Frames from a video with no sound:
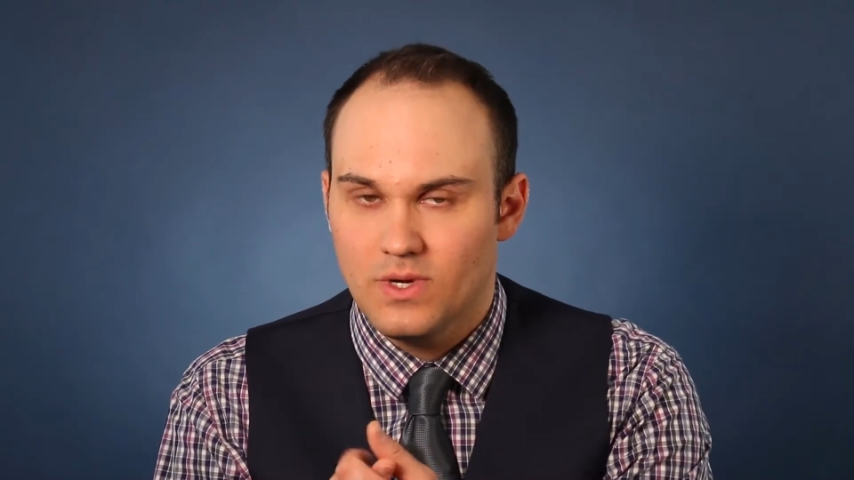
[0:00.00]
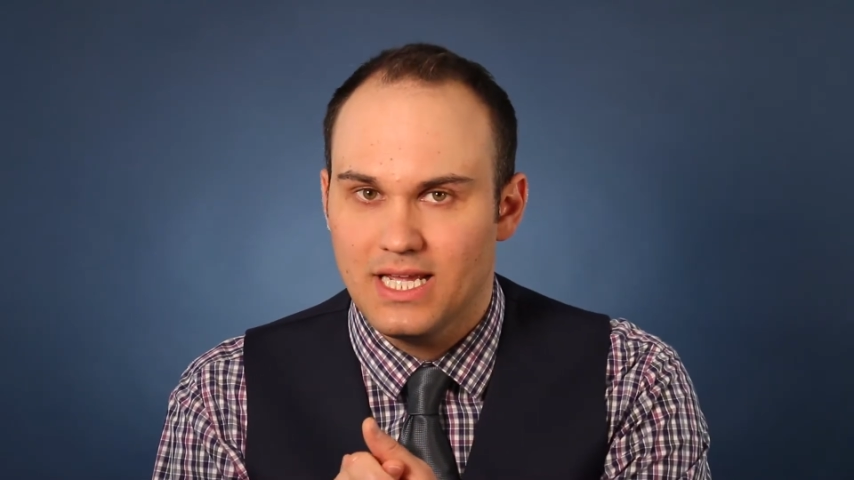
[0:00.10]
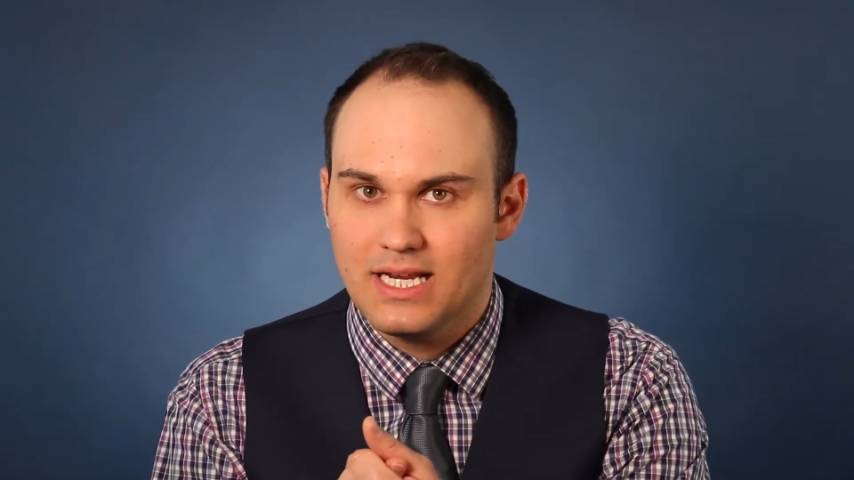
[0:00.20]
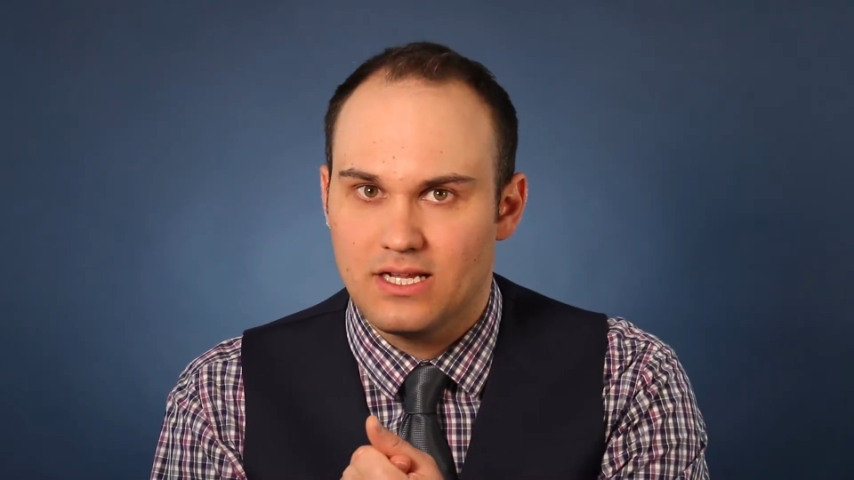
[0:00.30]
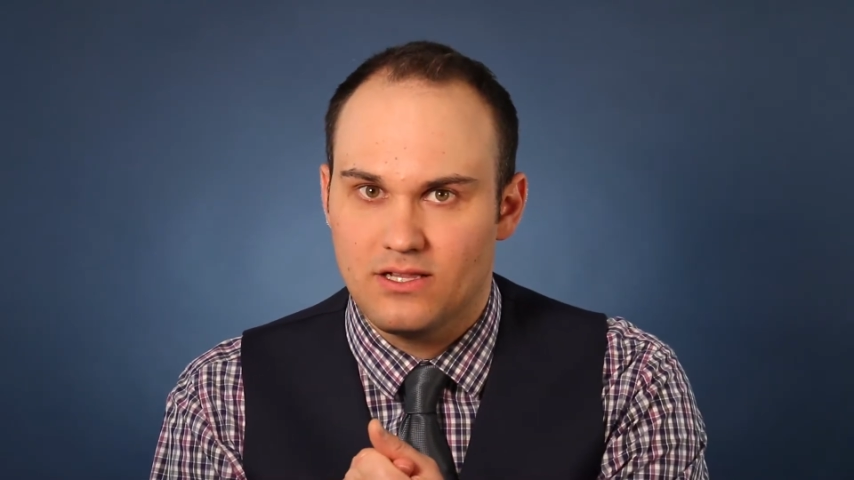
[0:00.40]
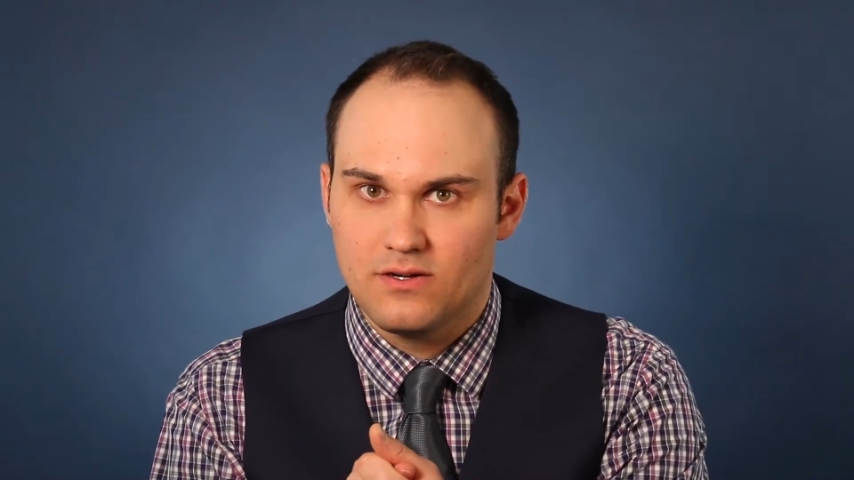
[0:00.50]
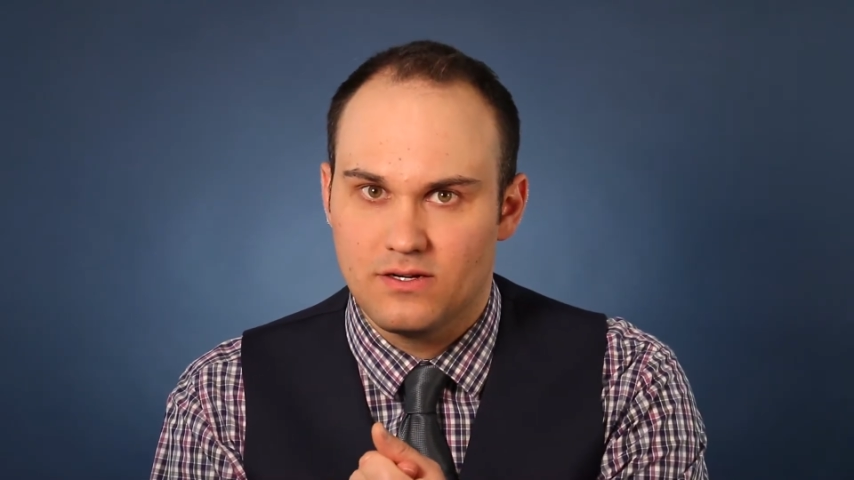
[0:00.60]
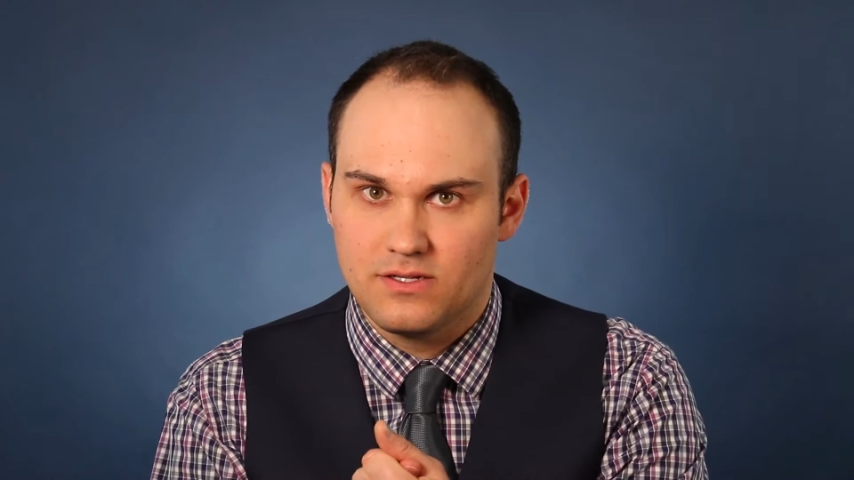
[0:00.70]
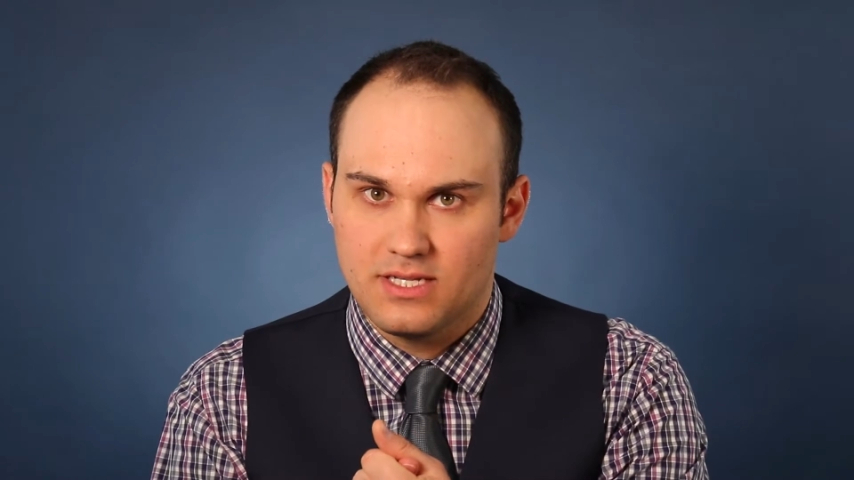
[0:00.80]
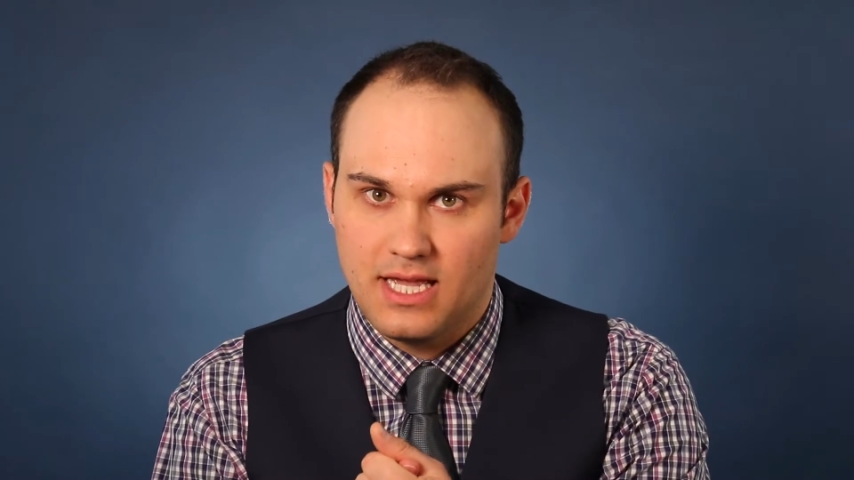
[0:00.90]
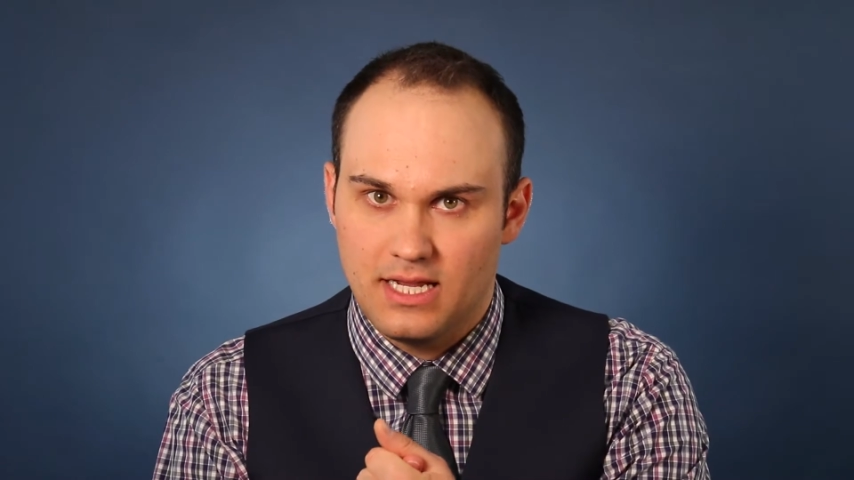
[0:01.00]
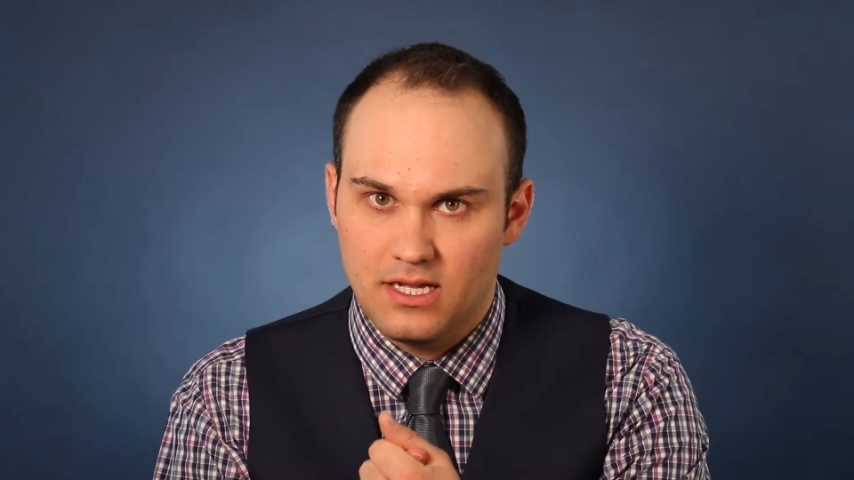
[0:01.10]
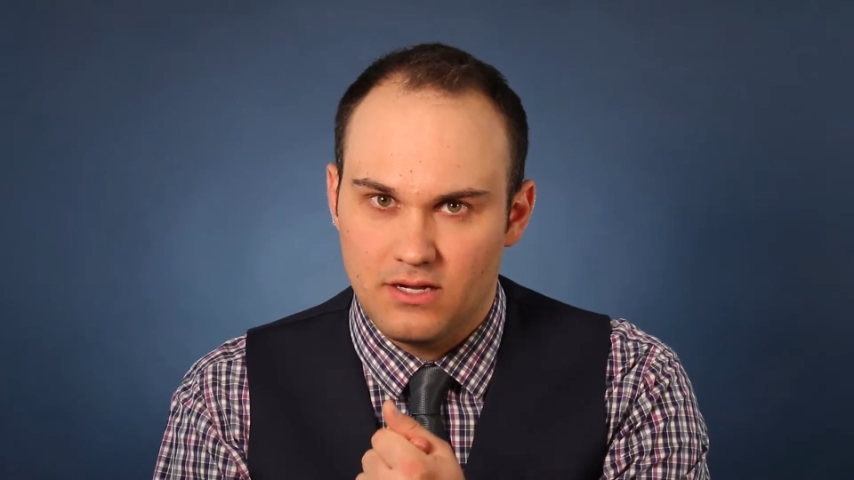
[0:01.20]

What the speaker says: want to get a clear understanding